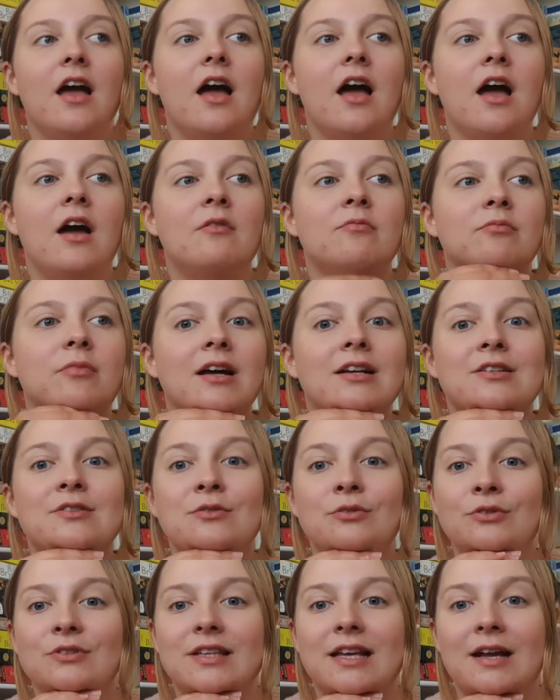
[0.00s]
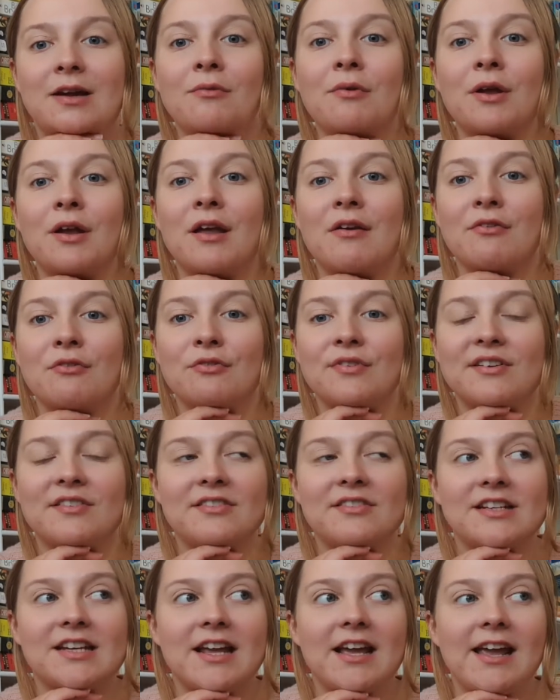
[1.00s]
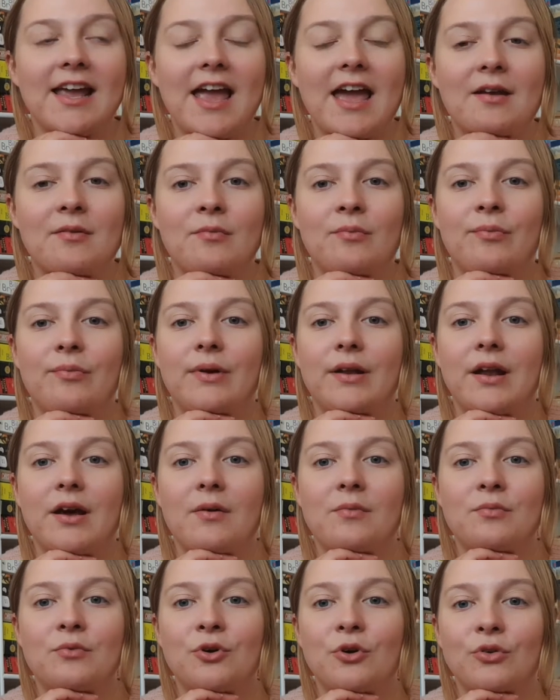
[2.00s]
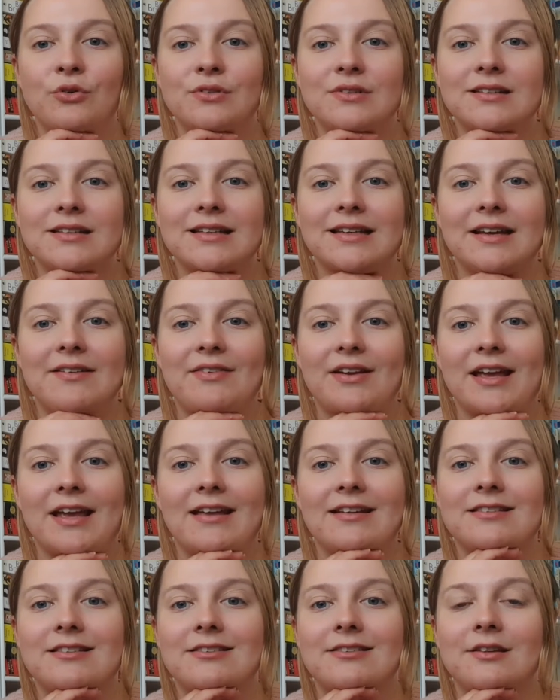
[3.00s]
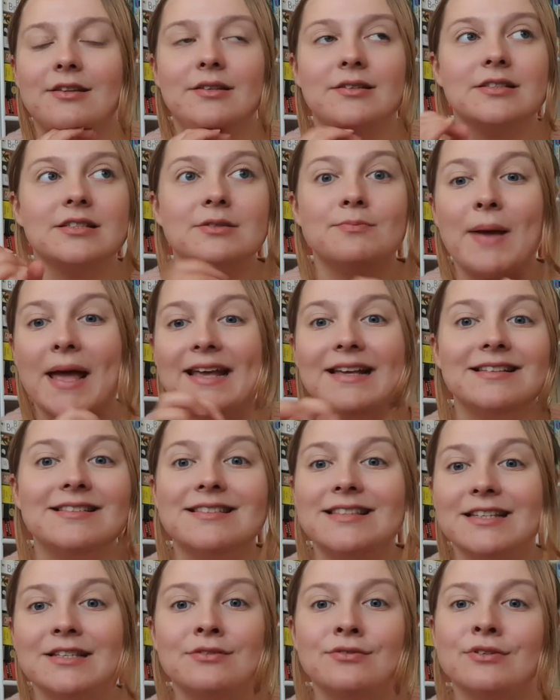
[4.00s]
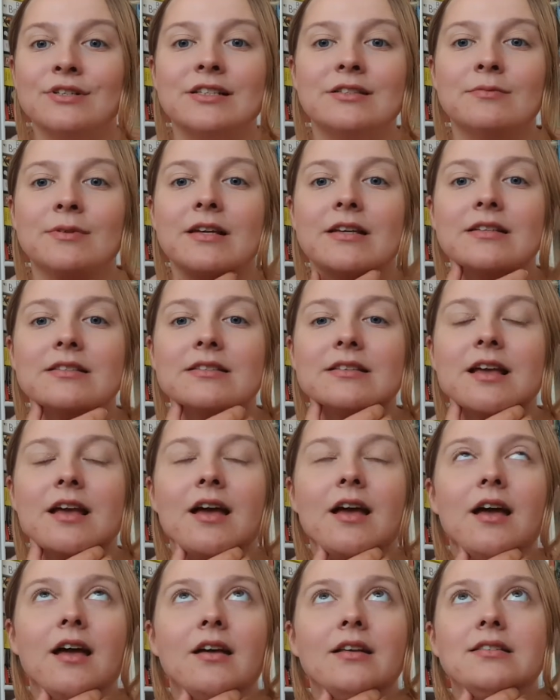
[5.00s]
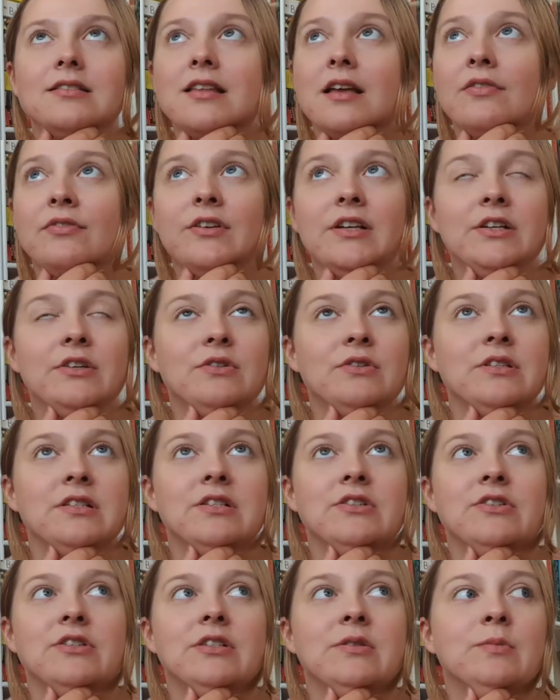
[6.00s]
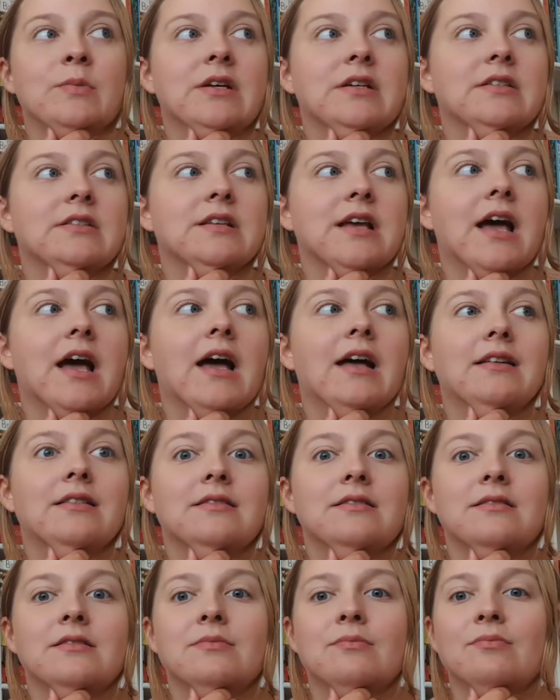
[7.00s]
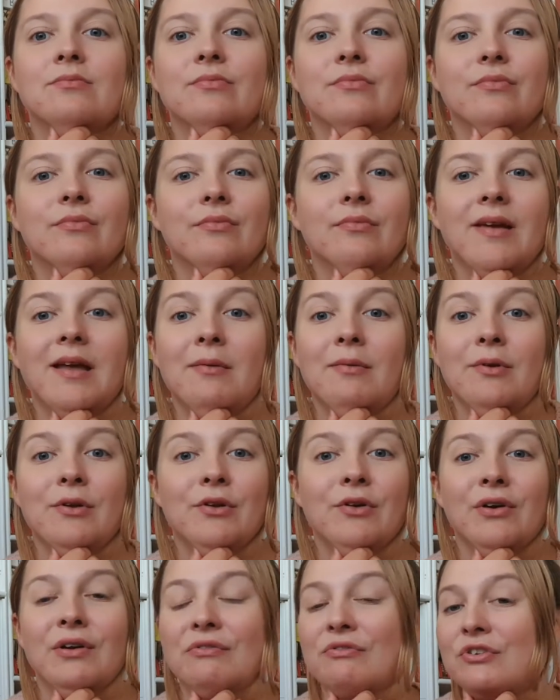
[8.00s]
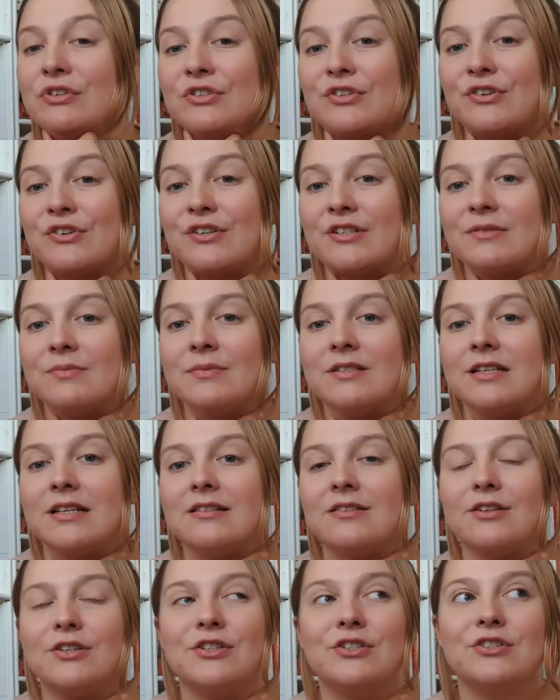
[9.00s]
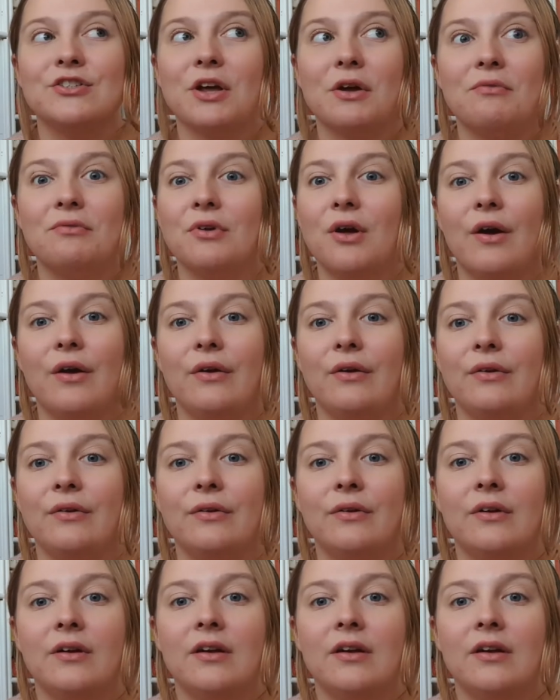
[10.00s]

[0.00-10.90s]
I'm not saying I won't ever reread it again, but I'm not giving it space this Christmas, definitely not this Christmas, and maybe not in future Christmases. I just don't know